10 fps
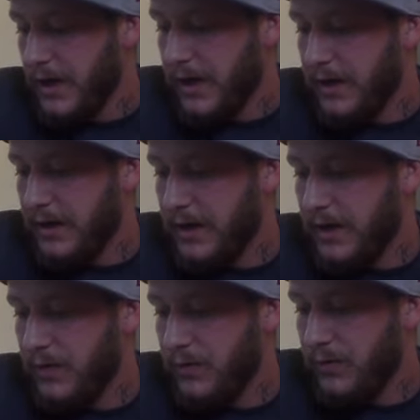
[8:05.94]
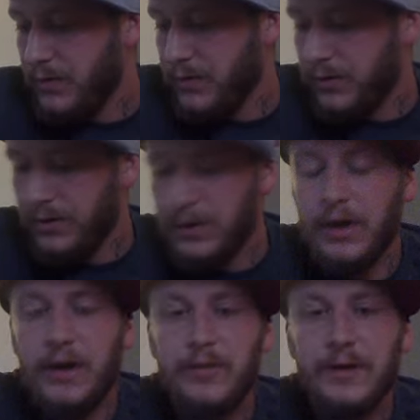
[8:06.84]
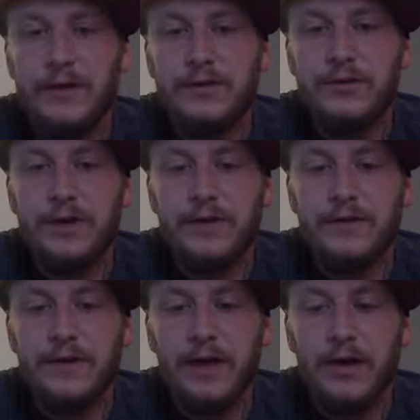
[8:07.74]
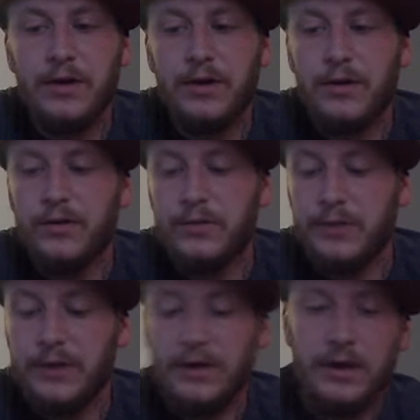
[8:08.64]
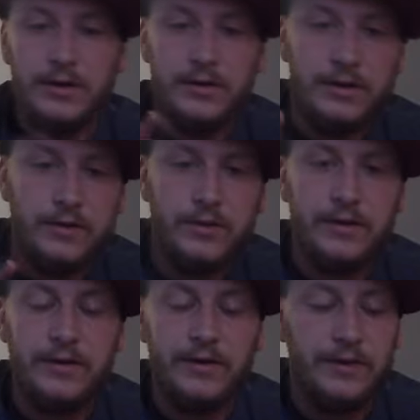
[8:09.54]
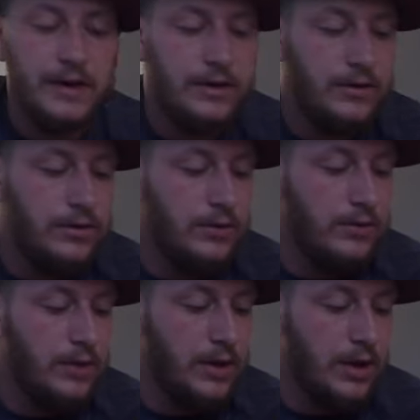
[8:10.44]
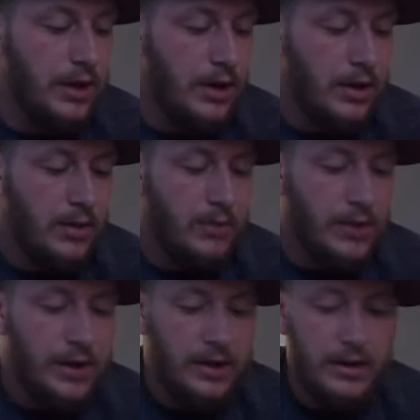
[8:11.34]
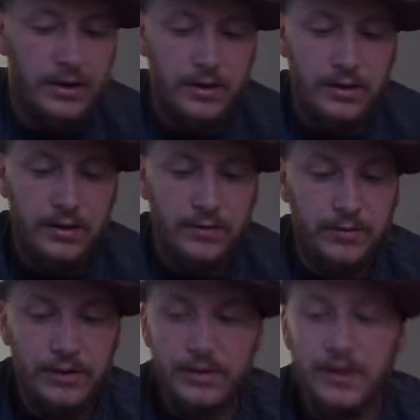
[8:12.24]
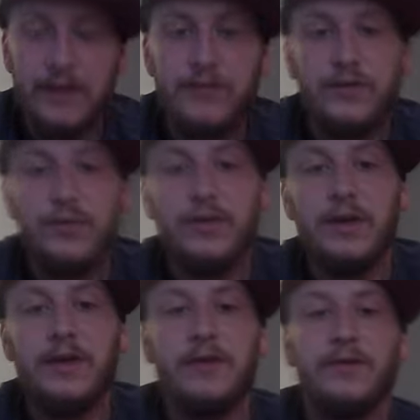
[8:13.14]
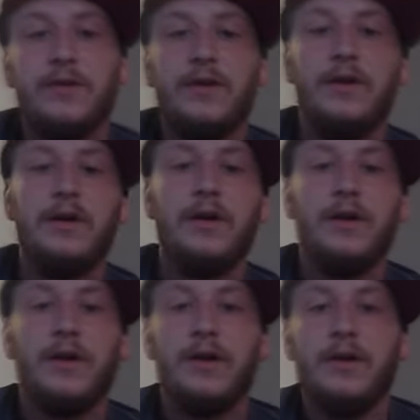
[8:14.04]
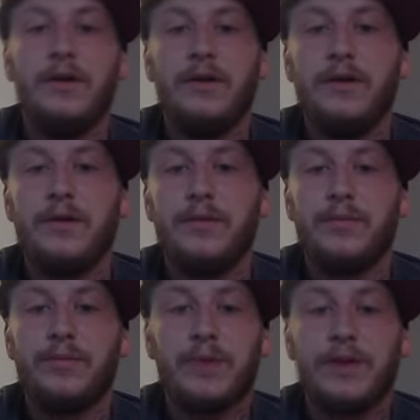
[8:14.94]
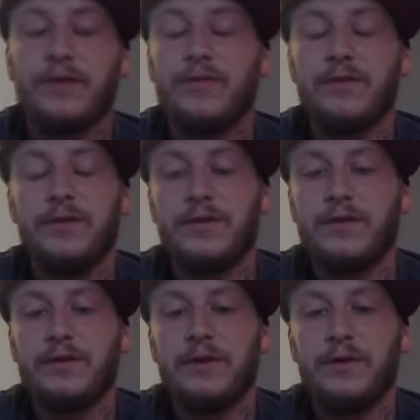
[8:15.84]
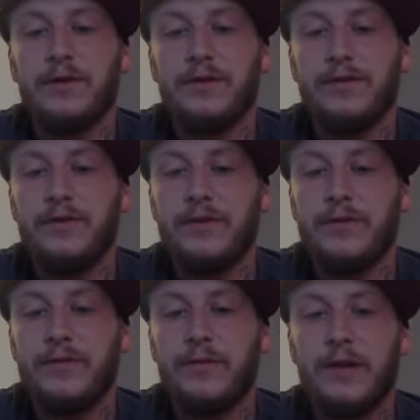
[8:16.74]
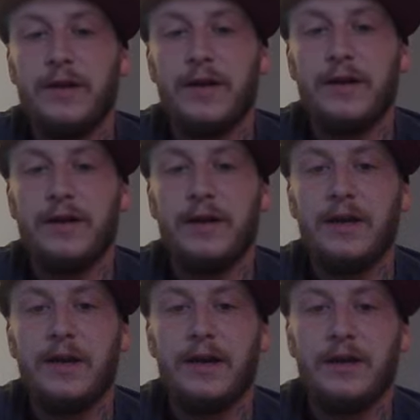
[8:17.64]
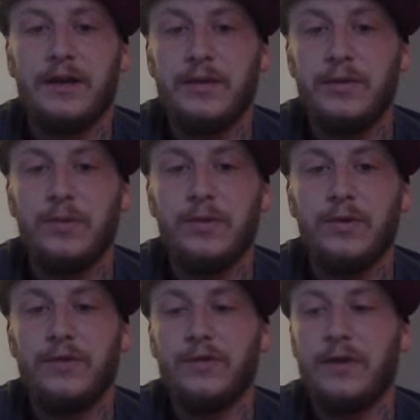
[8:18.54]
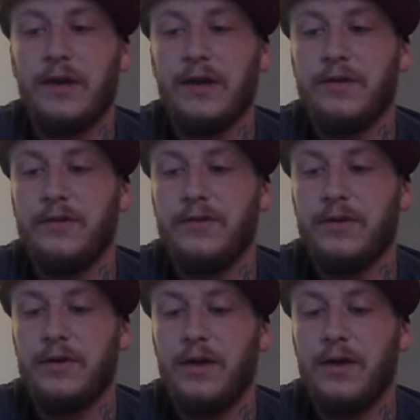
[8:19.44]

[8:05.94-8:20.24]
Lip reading: And I will update you guys on how it goes with my daughter, any tweaks I've had to do. But I've spent the last 2 days plus researching all this stuff about hair care, how to keep it moisturized.